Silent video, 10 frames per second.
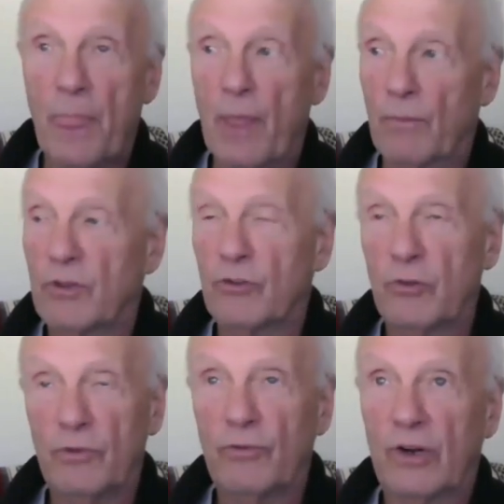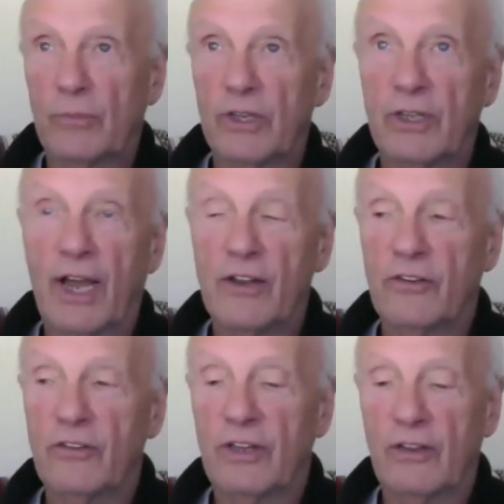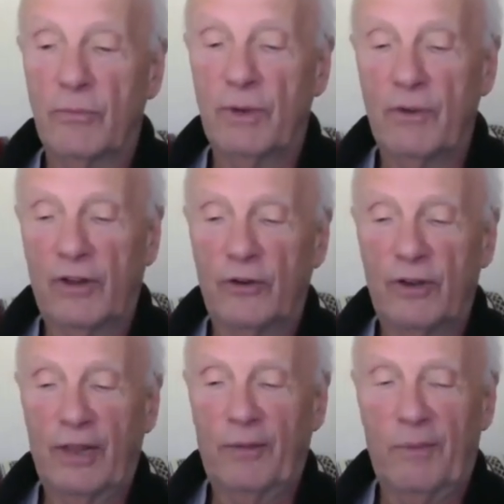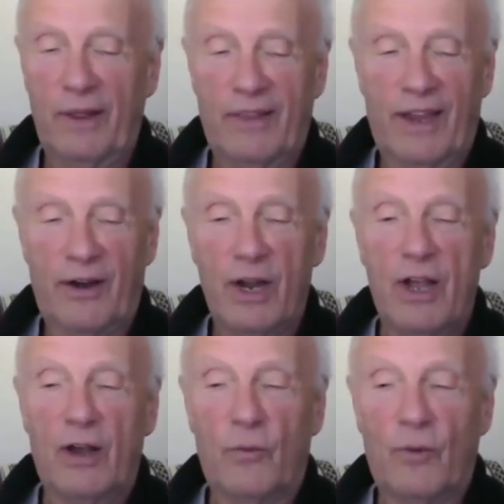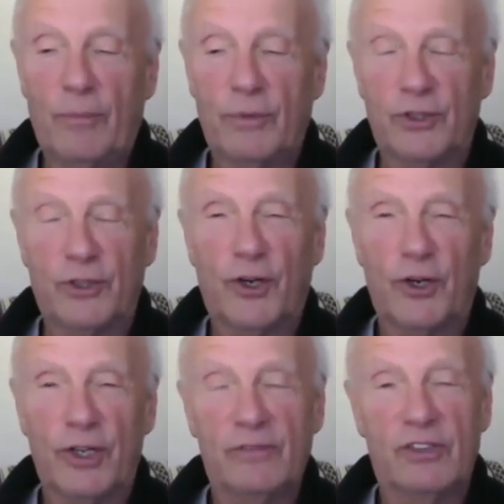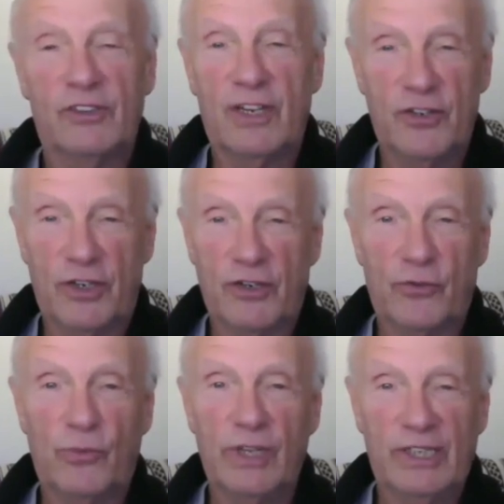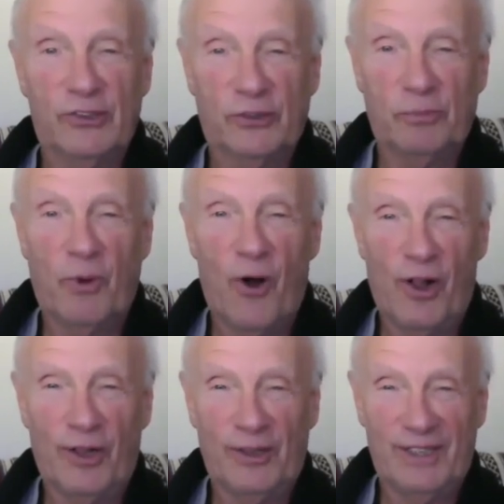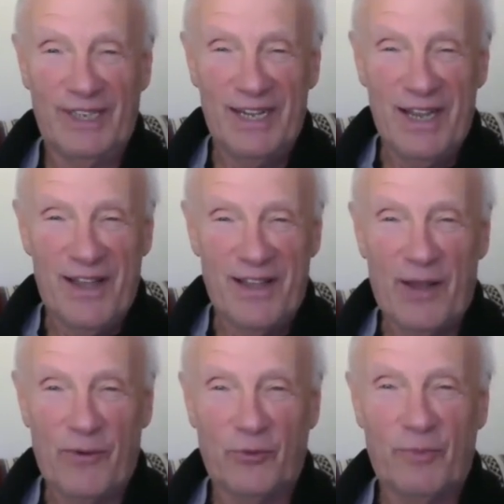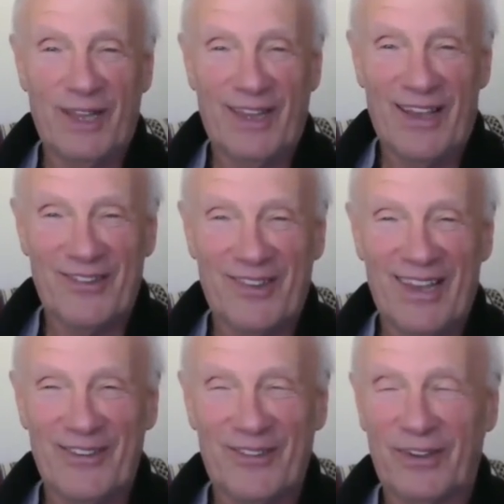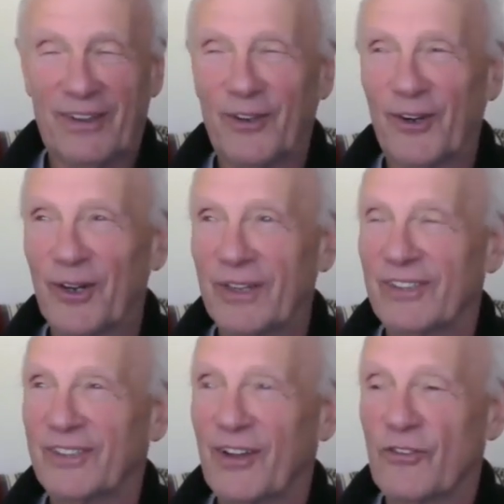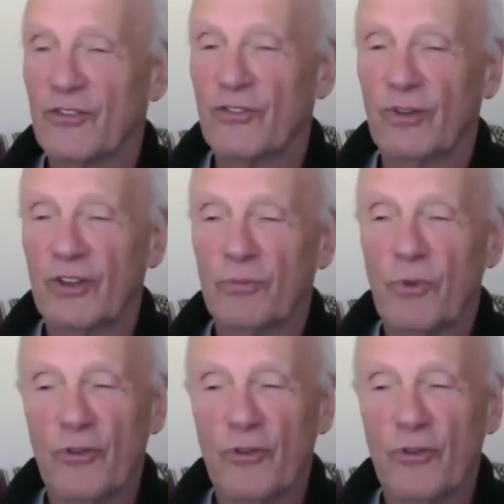Because just before Emily died, she said to me on her deathbed there, "Robert, the kernel of attention is really small." That was my last lesson. Kernel of attention is really small.